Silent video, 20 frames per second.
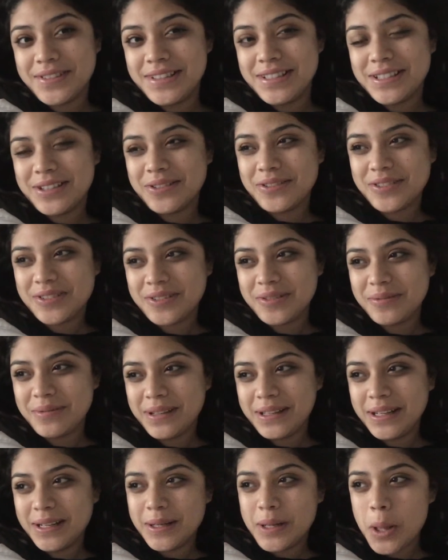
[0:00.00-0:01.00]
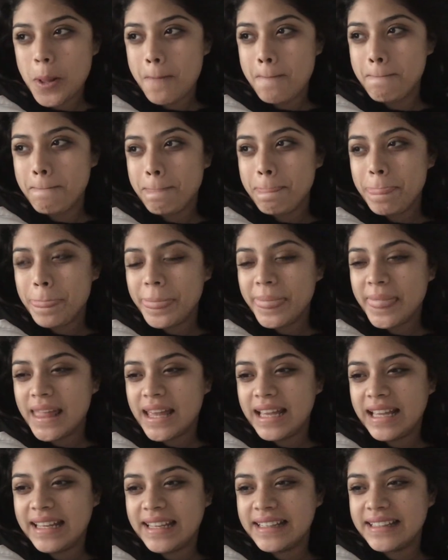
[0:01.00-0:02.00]
on social media
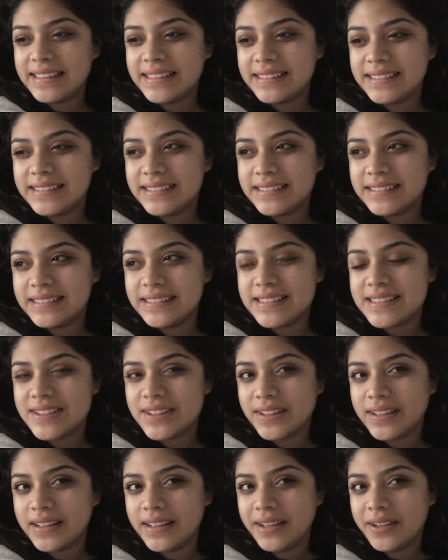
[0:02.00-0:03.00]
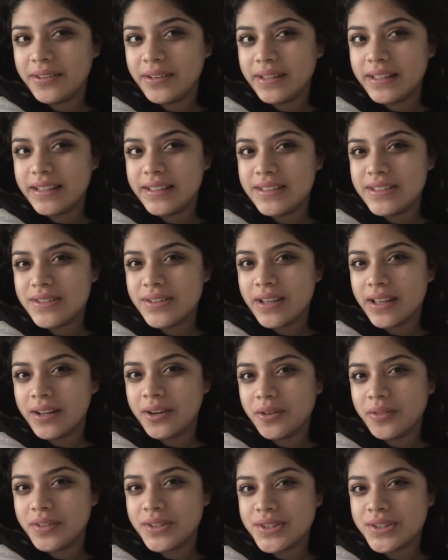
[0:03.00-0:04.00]
and start getting ready to head
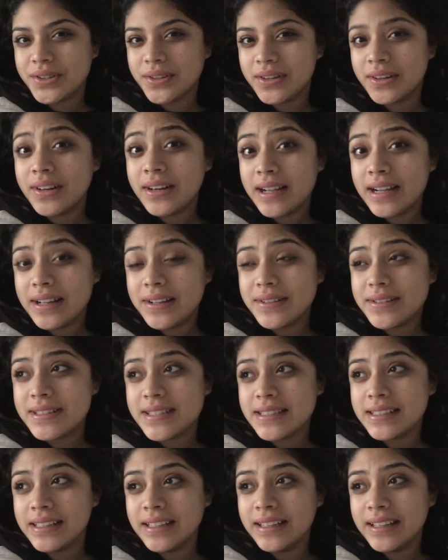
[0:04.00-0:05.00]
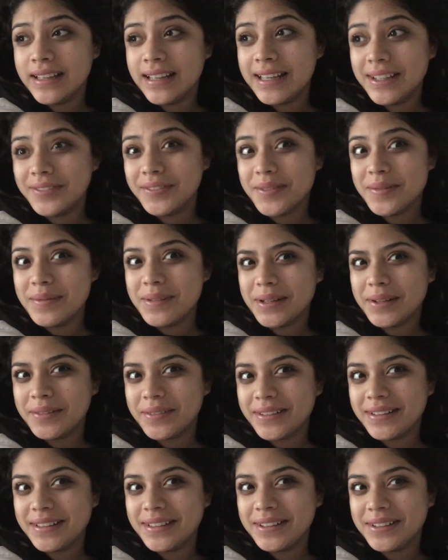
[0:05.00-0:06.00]
over to her house. And from there,
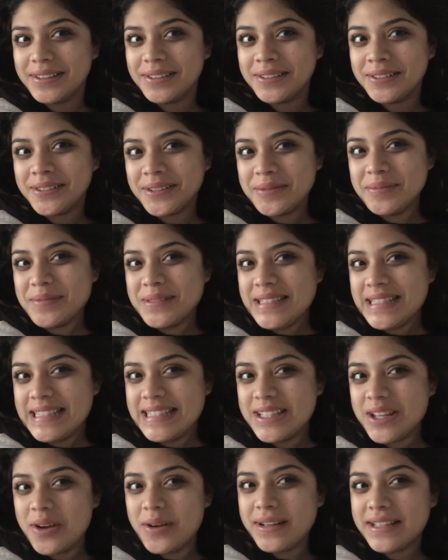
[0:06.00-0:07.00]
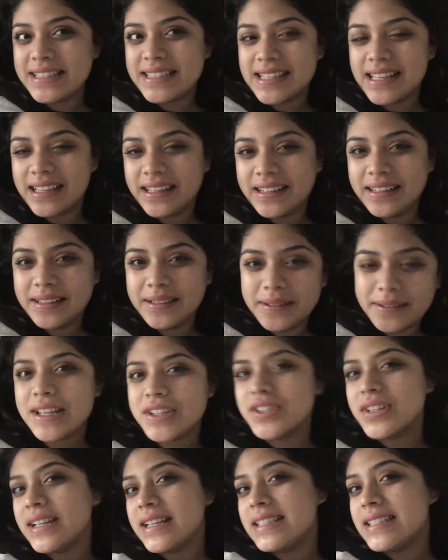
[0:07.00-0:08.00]
we're gonna go. I'm just so excited.
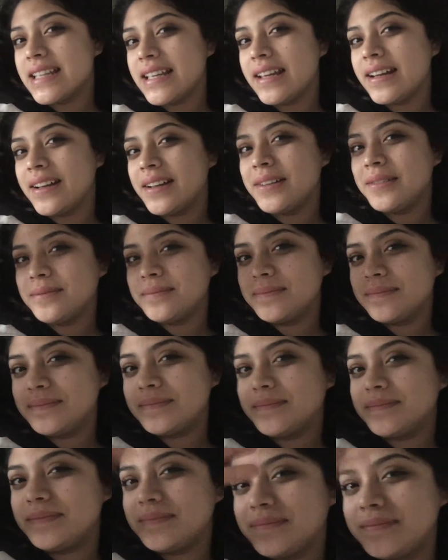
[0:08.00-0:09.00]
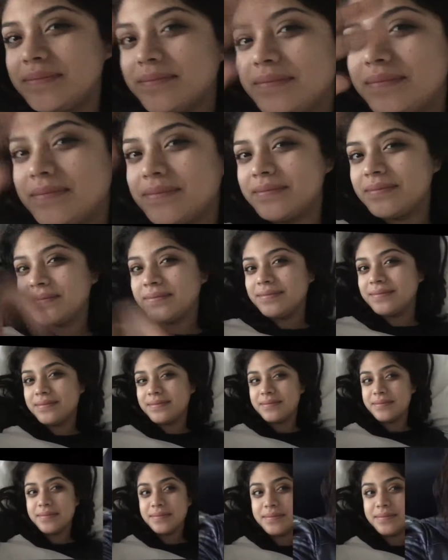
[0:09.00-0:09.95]
Catch you guys later. Alright